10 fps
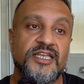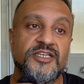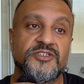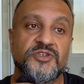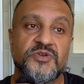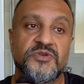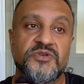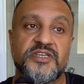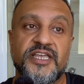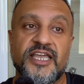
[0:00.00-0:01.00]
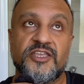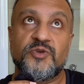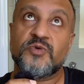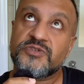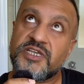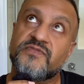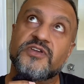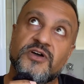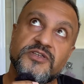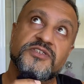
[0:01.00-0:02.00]
So you also have
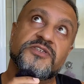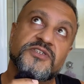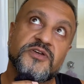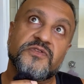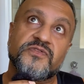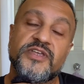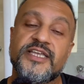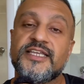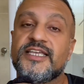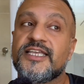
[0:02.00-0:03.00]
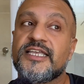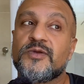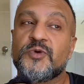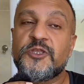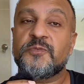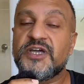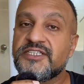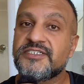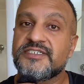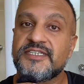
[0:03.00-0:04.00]
to ask yourself, when you're
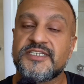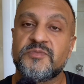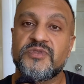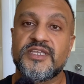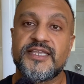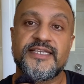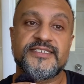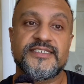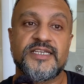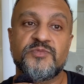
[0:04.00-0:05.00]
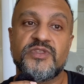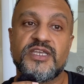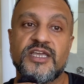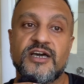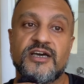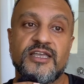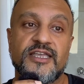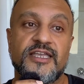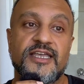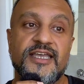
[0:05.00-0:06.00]
purchasing something, is it something
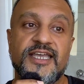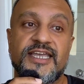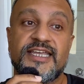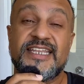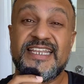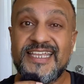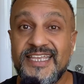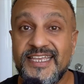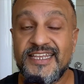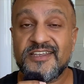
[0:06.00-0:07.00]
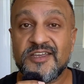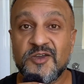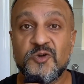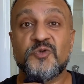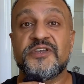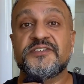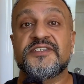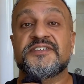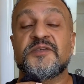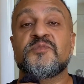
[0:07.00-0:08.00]
I need or is
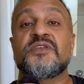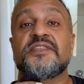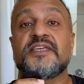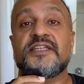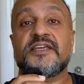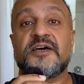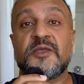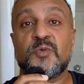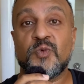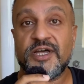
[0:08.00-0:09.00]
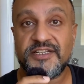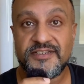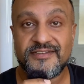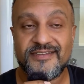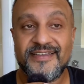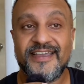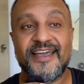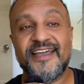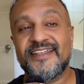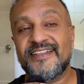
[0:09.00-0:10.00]
it something that I want?
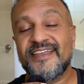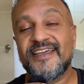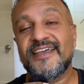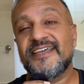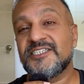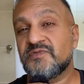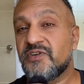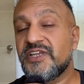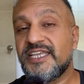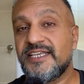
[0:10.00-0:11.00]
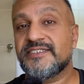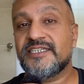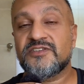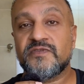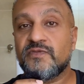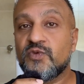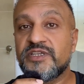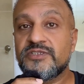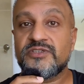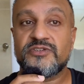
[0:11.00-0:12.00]
And it's very easy to fall
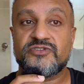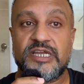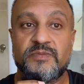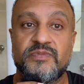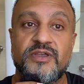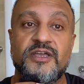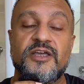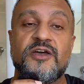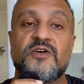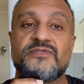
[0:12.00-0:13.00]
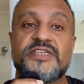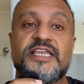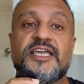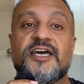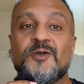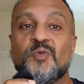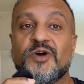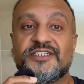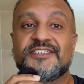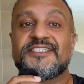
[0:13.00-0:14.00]
into the trap of saying, I
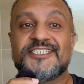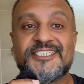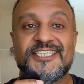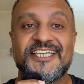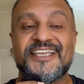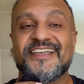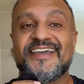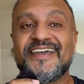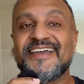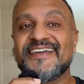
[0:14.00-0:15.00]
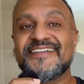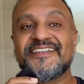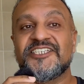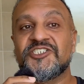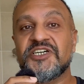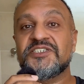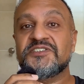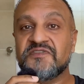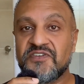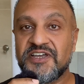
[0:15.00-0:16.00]
want this thing, and
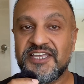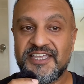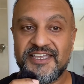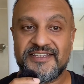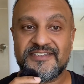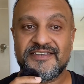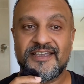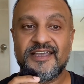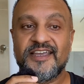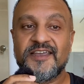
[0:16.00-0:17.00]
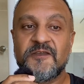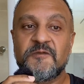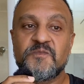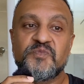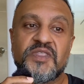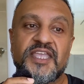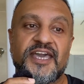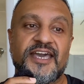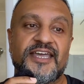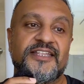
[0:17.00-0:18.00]
justifying it.
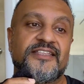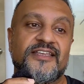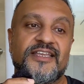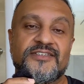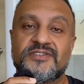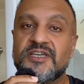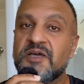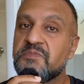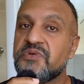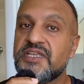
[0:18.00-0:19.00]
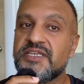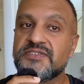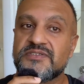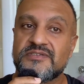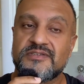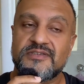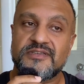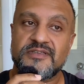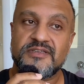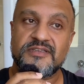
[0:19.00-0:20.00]
And it's the company's
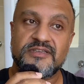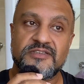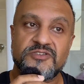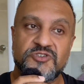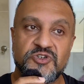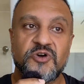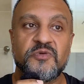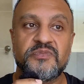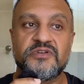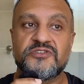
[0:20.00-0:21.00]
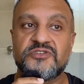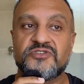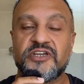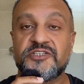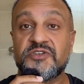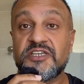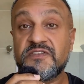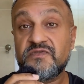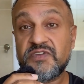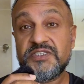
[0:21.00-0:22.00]
job to try to
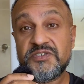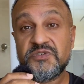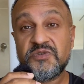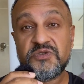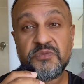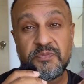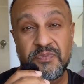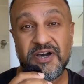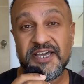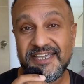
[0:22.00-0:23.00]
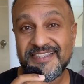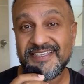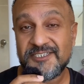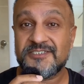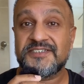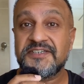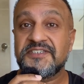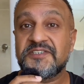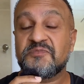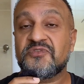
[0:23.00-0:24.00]
convince you to buy this
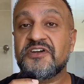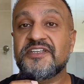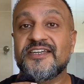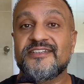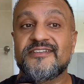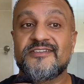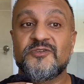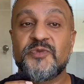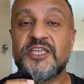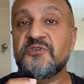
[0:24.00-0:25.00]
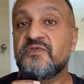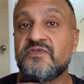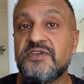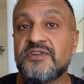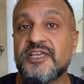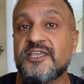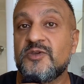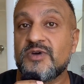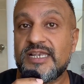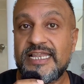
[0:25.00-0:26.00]
certain product, to make you feel like
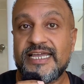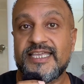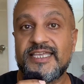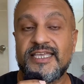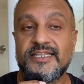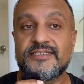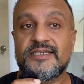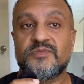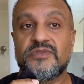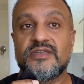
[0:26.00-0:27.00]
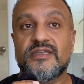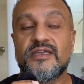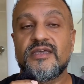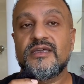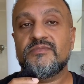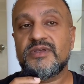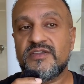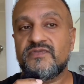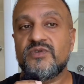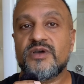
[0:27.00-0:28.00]
you are lacking in something. But
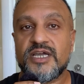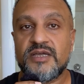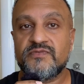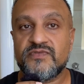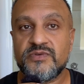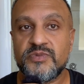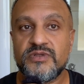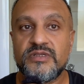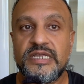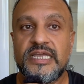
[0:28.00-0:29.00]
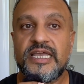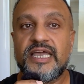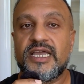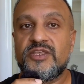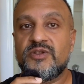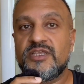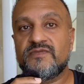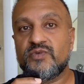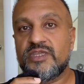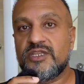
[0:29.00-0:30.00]
if you are comfortable and you
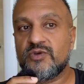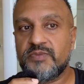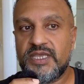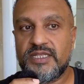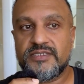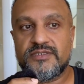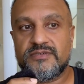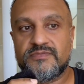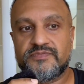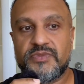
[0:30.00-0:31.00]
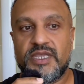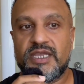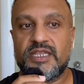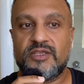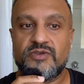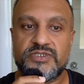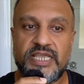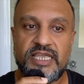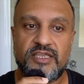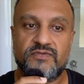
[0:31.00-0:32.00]
live within your means and you
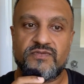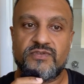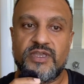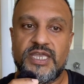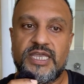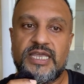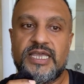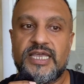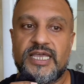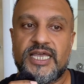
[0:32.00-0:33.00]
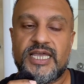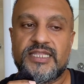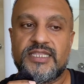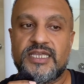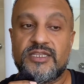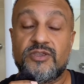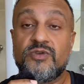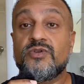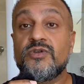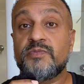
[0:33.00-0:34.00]
save, and then
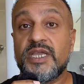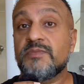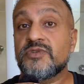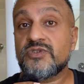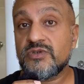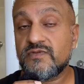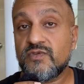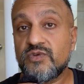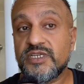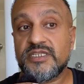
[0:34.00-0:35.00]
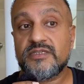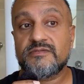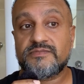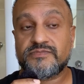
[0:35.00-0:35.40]
you could be able to afford it.